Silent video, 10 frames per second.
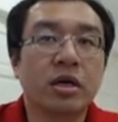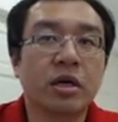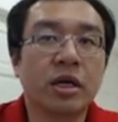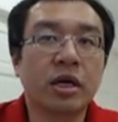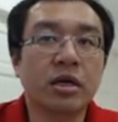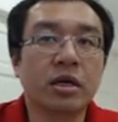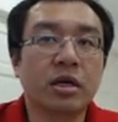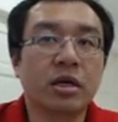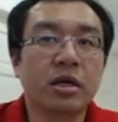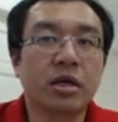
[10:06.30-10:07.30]
Then
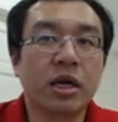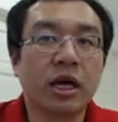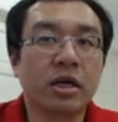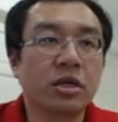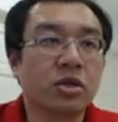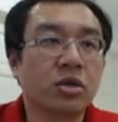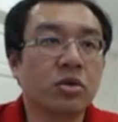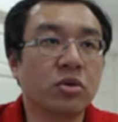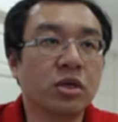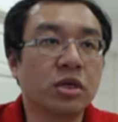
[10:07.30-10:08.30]
knight
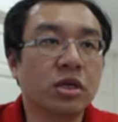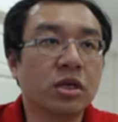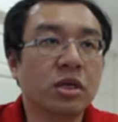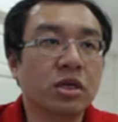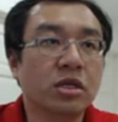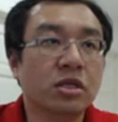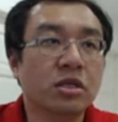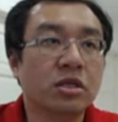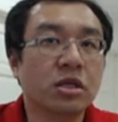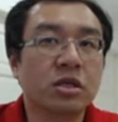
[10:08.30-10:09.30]
to
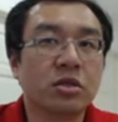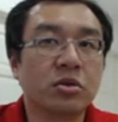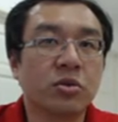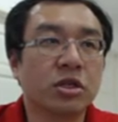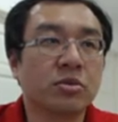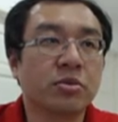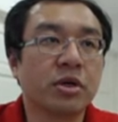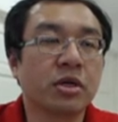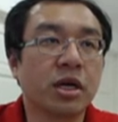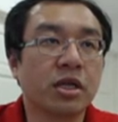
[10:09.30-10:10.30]
e6 was
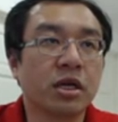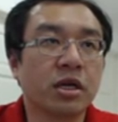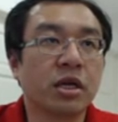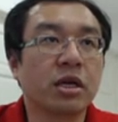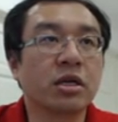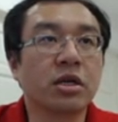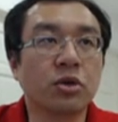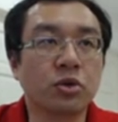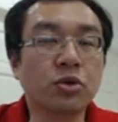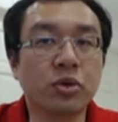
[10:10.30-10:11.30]
played, attacking the
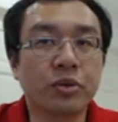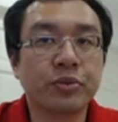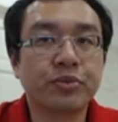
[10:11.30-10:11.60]
rook.